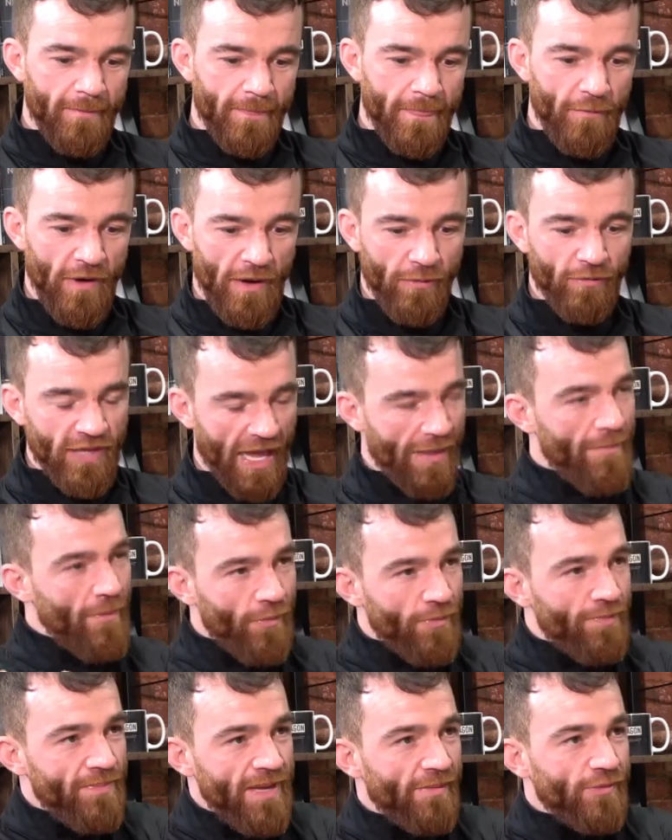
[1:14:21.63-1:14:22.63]
Without them, I
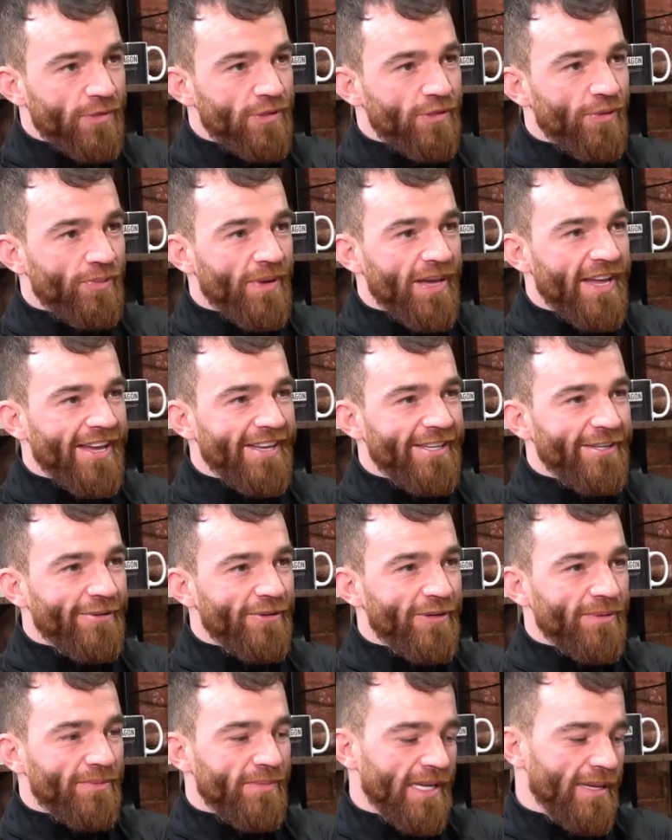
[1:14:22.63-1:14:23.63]
wouldn't be able to do the work, you know
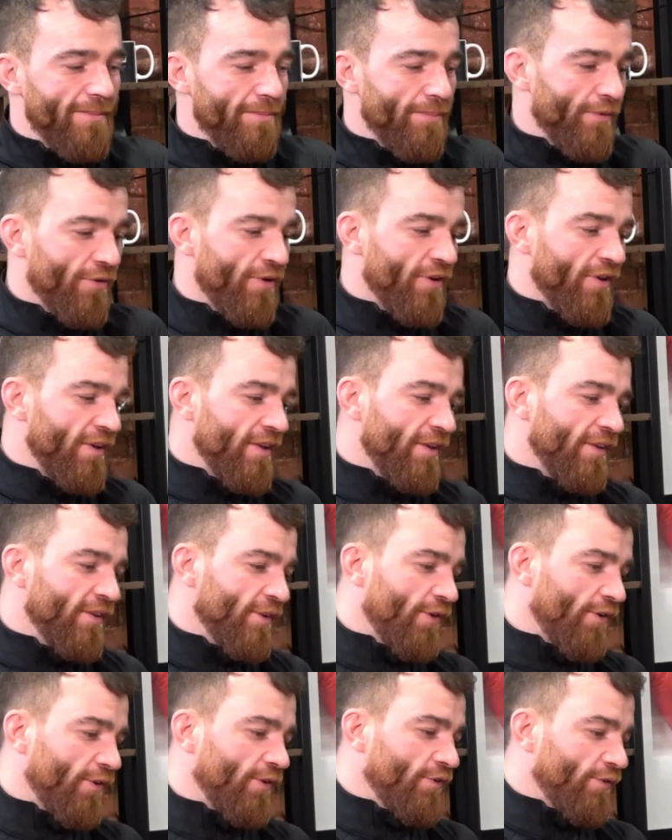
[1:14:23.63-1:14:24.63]
what I mean? But
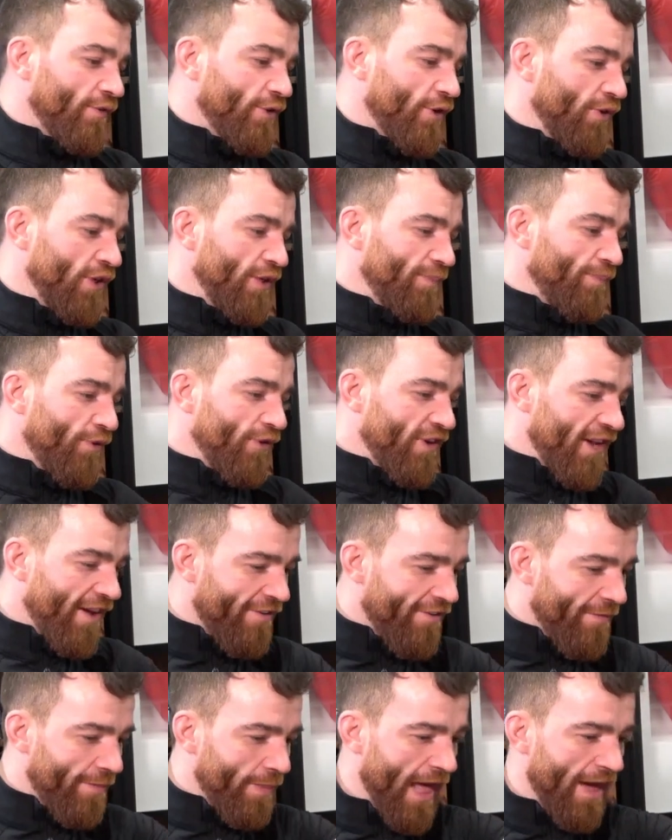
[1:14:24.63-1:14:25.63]
Tony's putting a
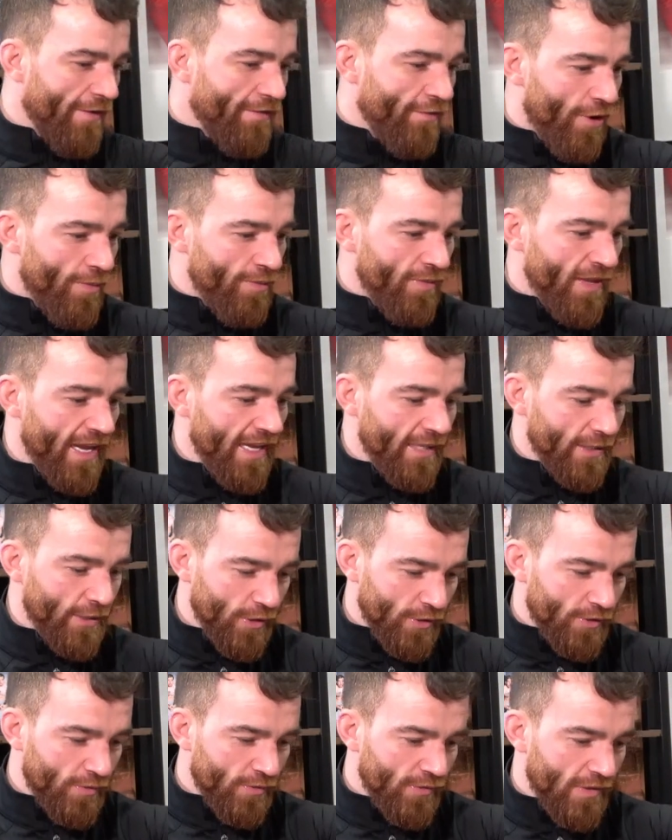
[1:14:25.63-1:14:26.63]
platform there
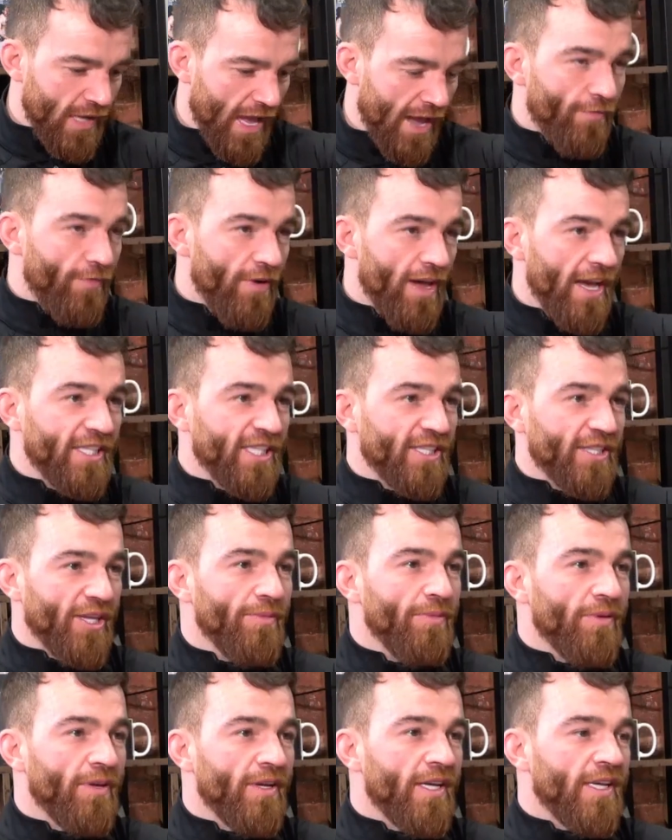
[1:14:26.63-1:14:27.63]
to have work to
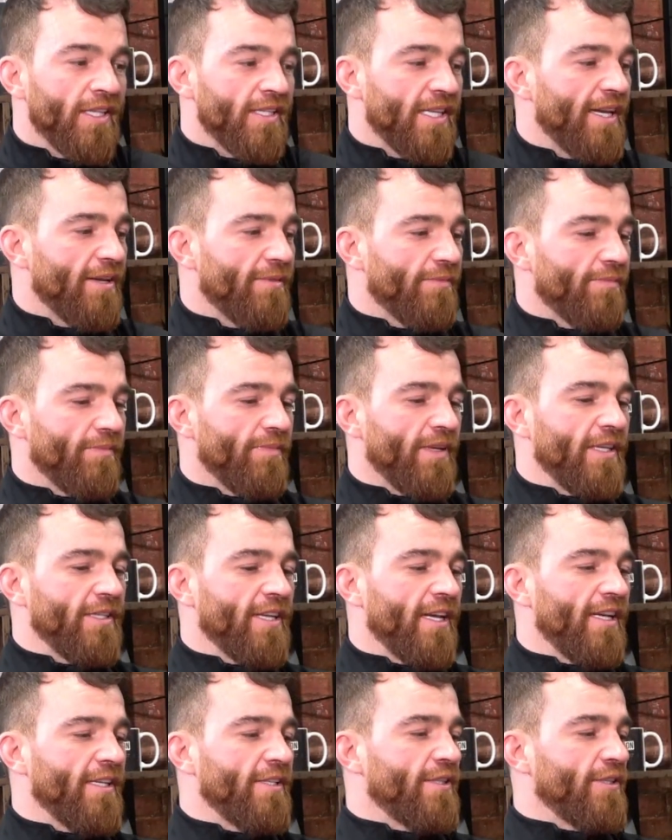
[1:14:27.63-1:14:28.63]
do. It's like me
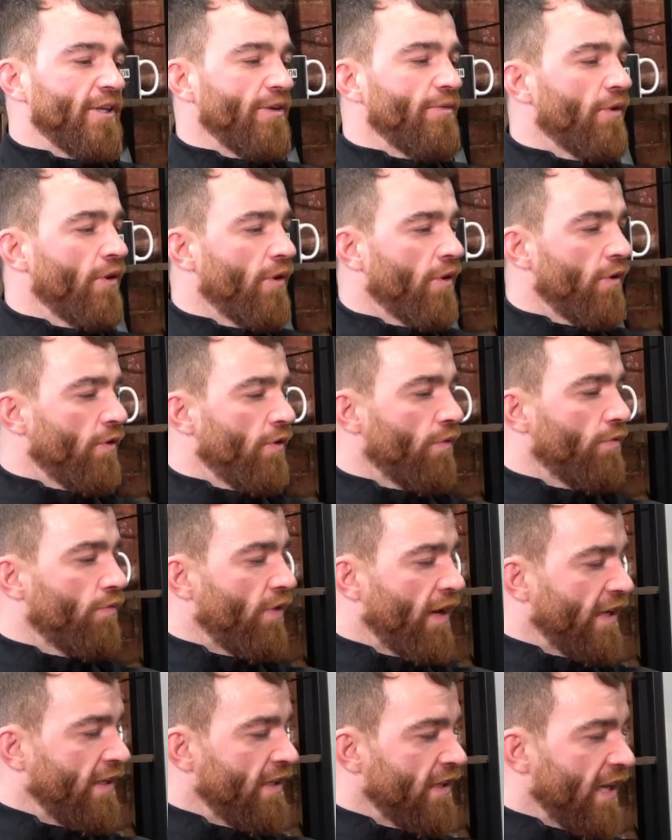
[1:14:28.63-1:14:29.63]
saying to you,
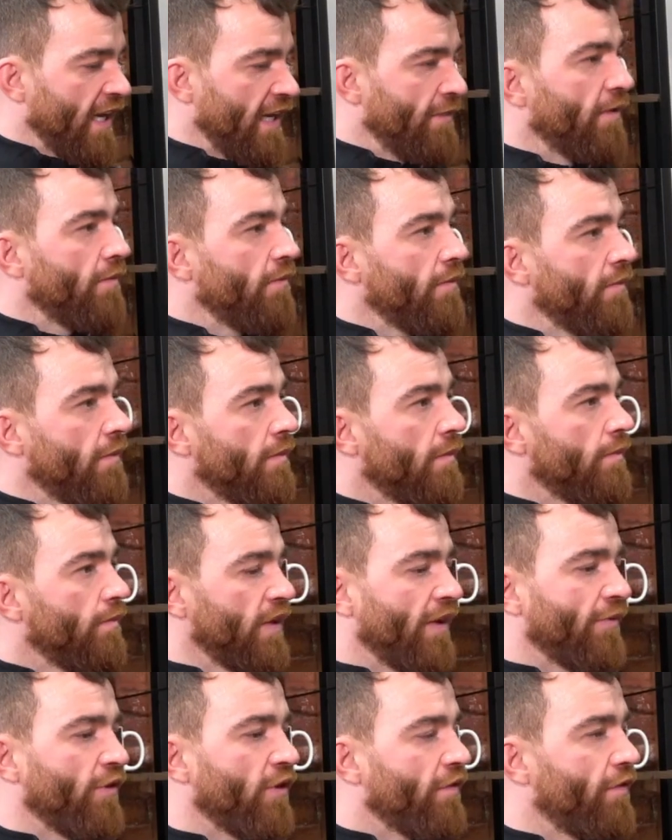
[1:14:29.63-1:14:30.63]
write your name now,
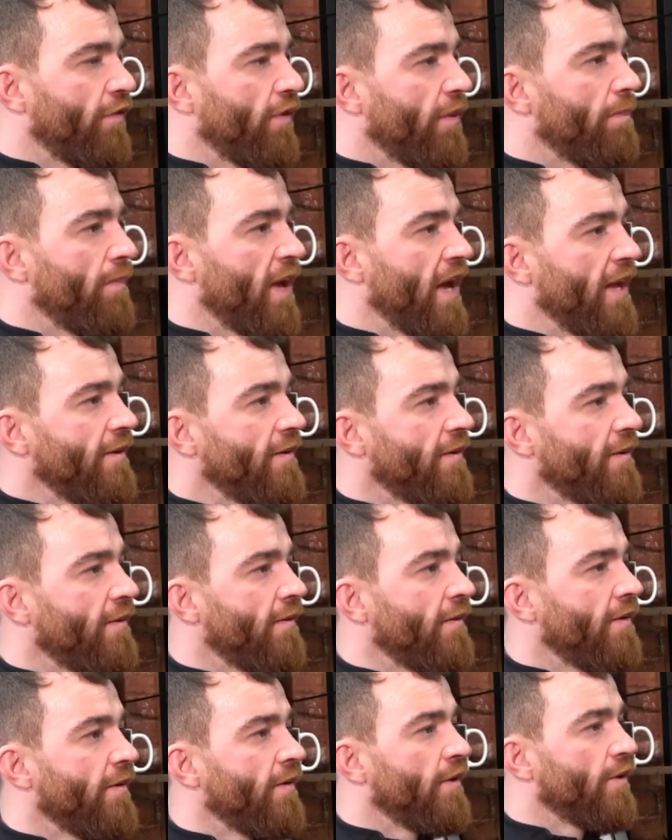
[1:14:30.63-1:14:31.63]
be under a fucking pen.
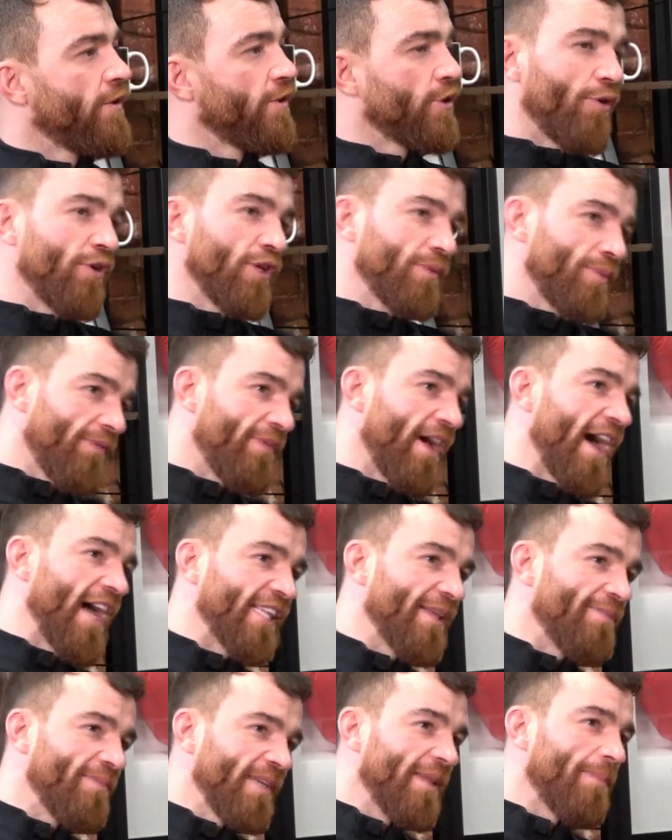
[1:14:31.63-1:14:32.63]
Someone
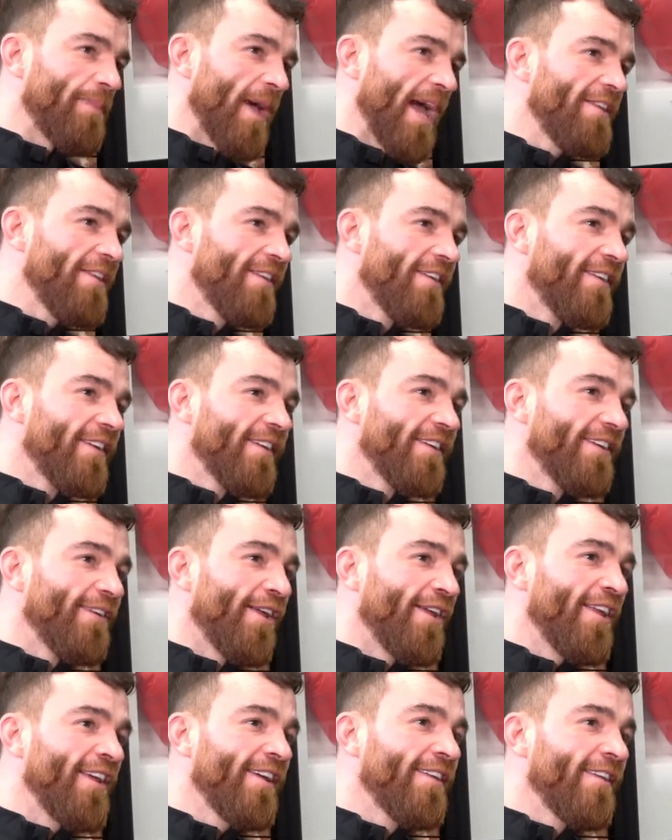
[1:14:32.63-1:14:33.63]
provided me the pen, you
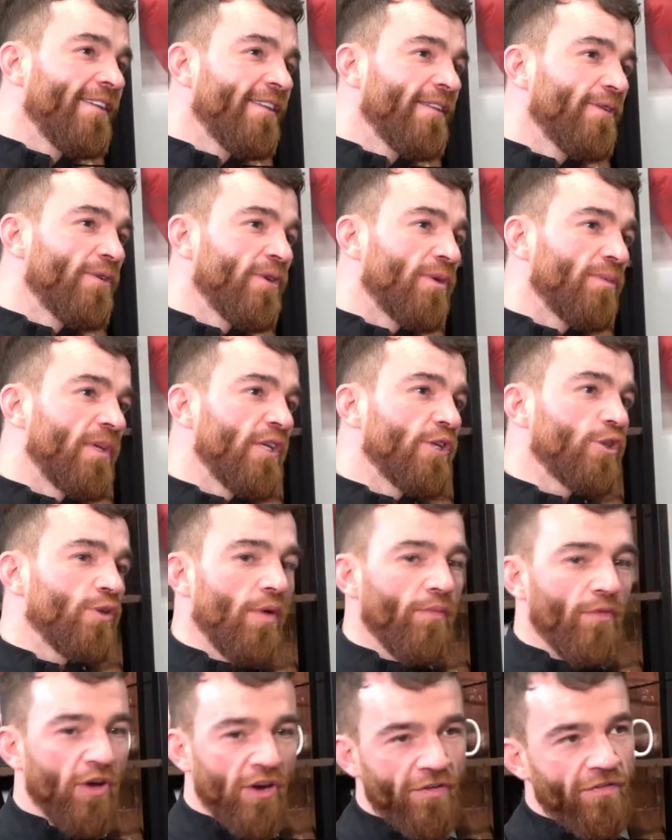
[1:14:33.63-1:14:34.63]
know what I mean? So
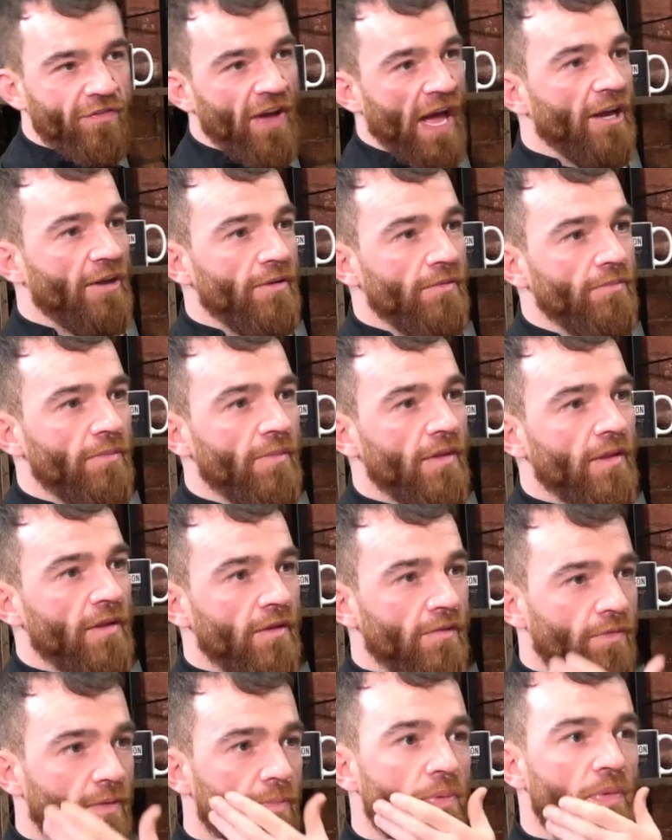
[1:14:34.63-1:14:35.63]
I've got to thank him
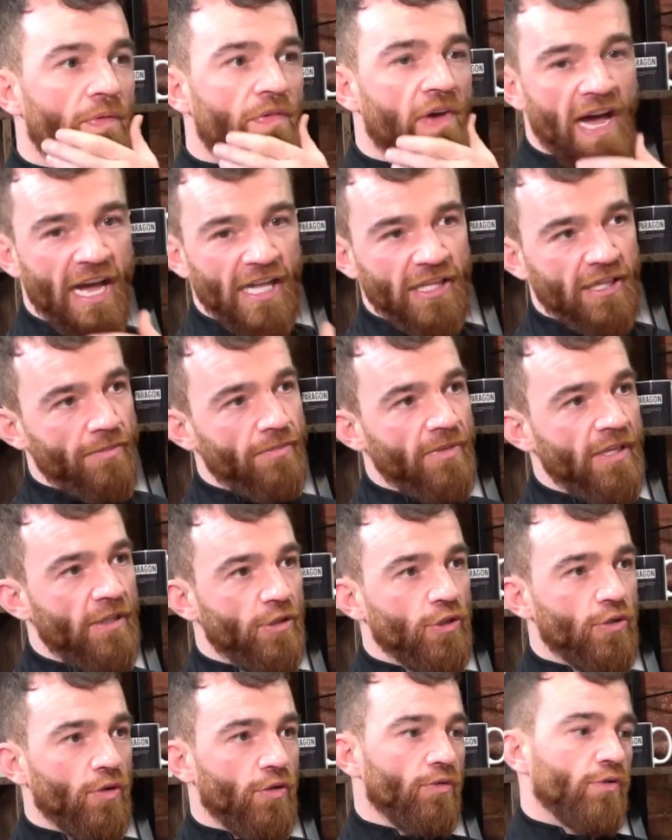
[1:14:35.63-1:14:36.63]
for providing me
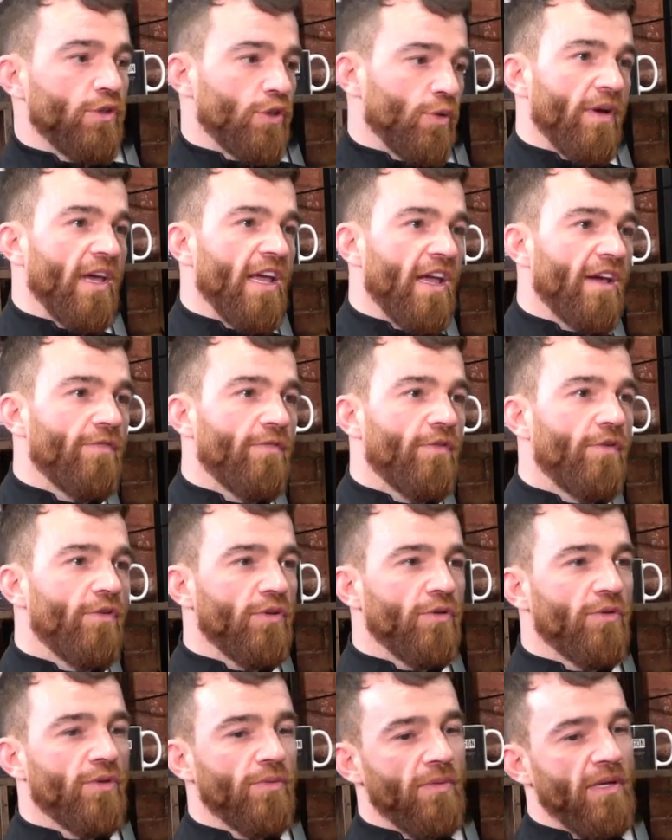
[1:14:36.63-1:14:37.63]
something to work for,
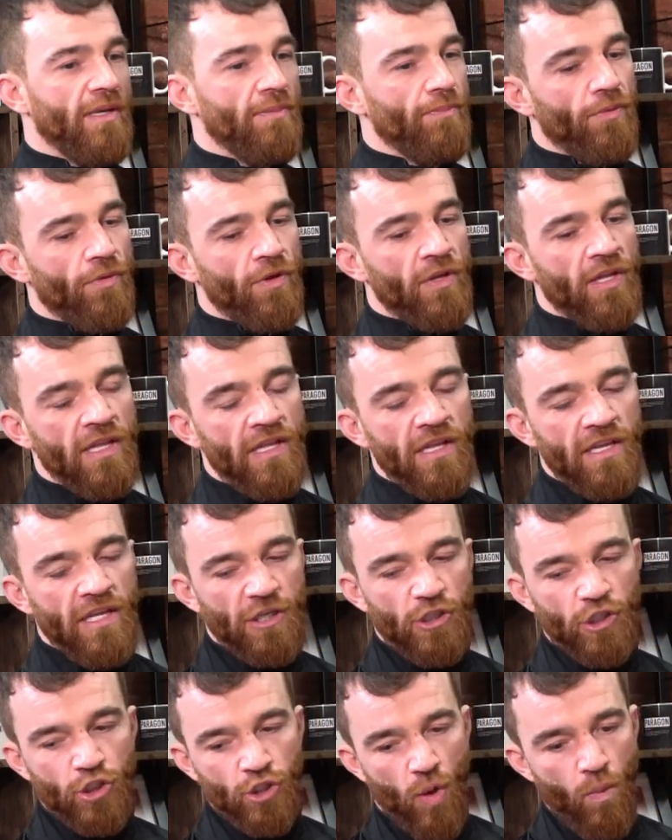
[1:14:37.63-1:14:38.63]
you know what I mean? But
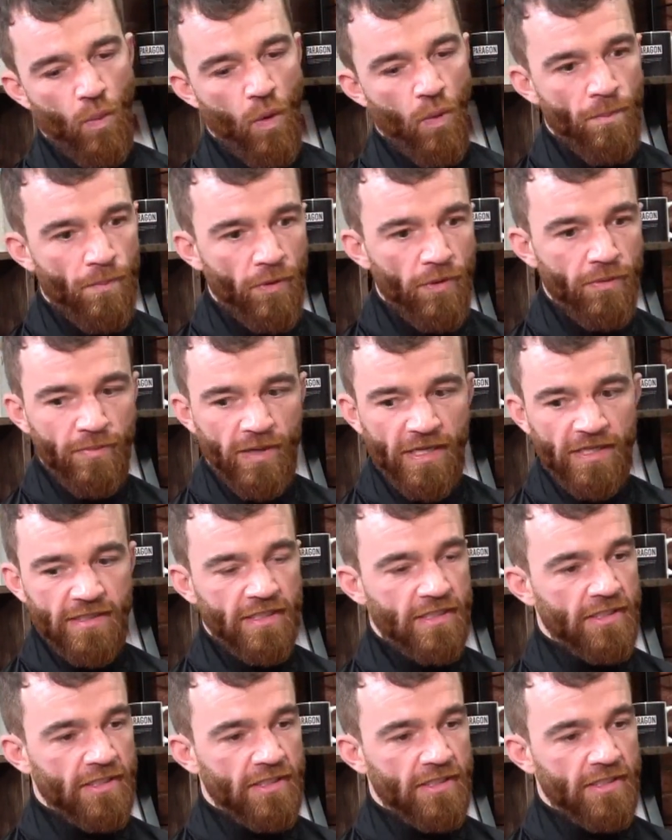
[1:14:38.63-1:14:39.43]
he's so humble, mate.